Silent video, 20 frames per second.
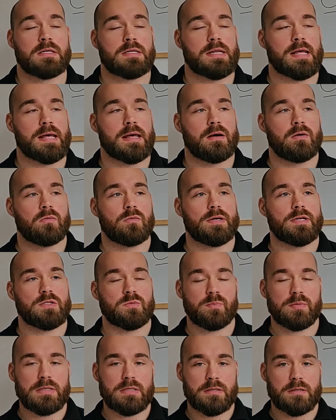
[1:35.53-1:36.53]
Now it's
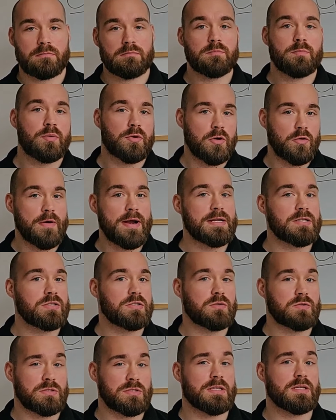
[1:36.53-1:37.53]
been
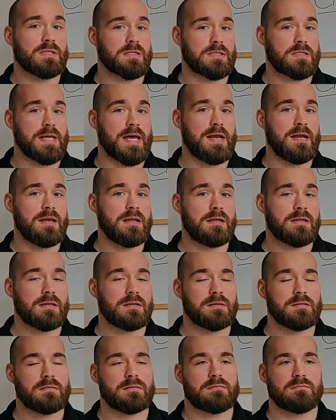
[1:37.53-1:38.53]
progressed since then,
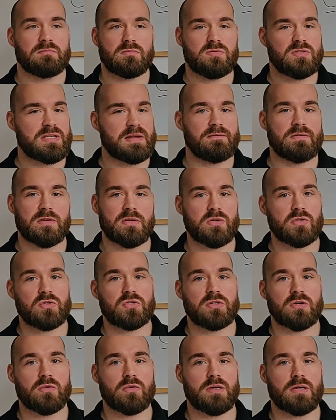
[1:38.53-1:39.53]
70 or
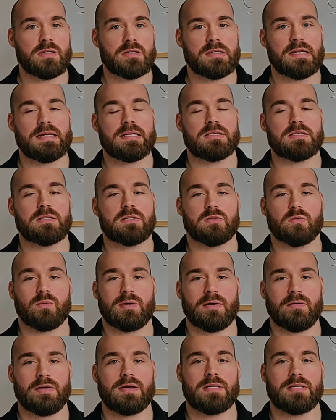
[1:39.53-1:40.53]
so years later to
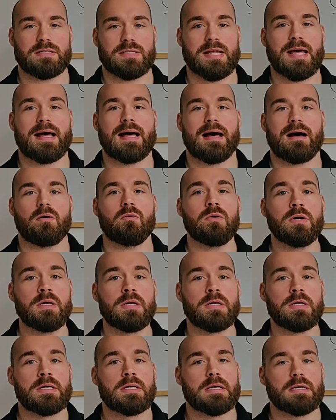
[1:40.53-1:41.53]
where it is now.
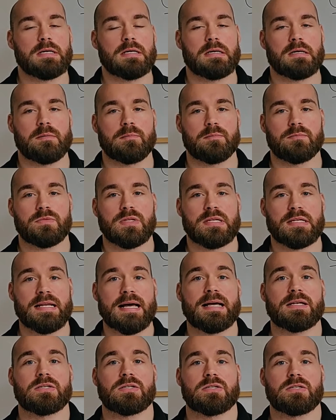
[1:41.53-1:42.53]
The
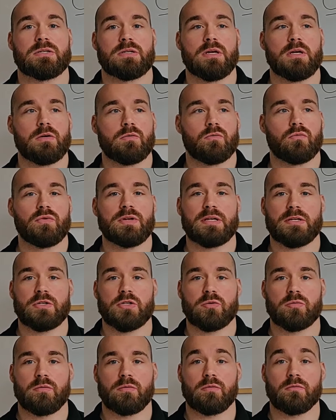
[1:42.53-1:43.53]
last
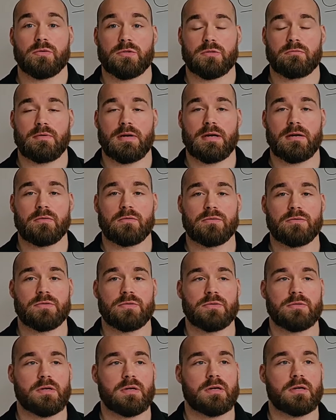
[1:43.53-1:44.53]
reissue of it was around
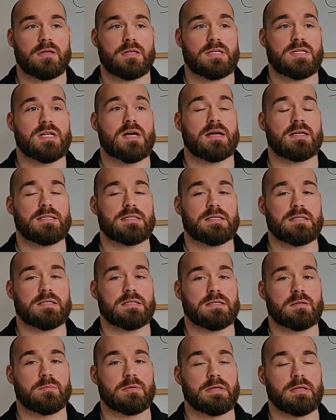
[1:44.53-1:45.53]
the
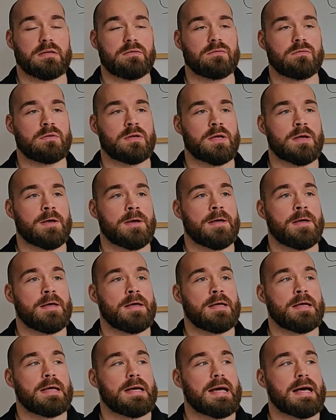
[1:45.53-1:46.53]
90s, I believe.
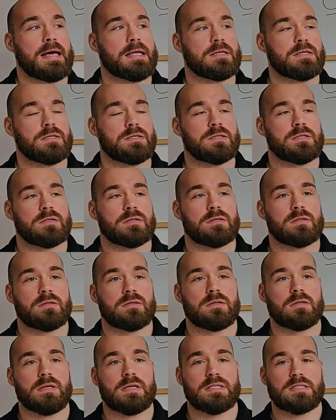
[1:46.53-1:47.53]
And
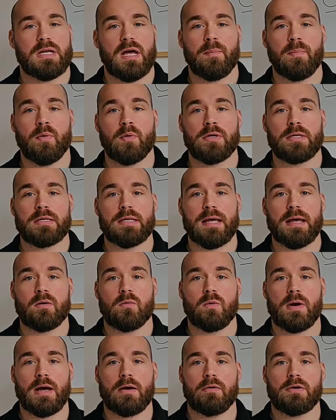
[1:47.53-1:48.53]
it's at a point now
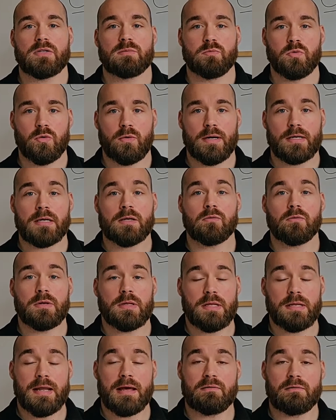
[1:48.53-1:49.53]
where it's more accurate
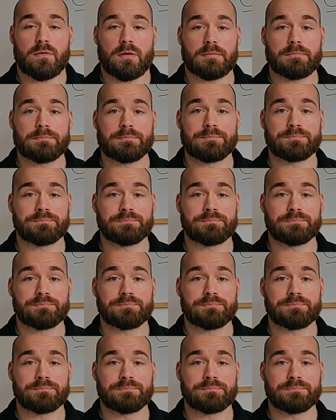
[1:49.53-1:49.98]
than ever.